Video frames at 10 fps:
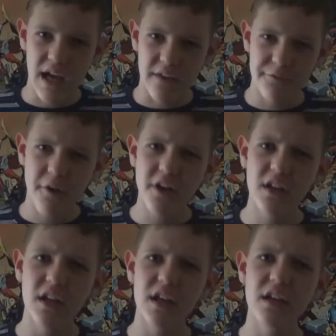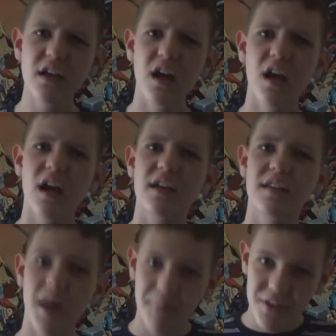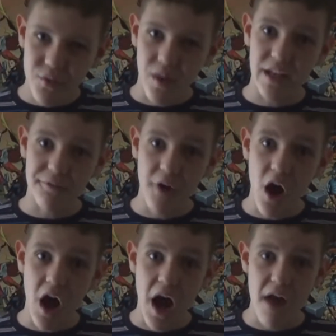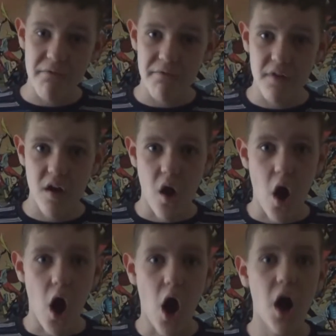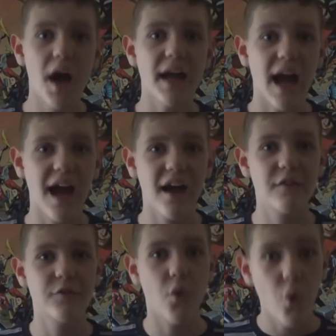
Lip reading: And finally, number 25. I have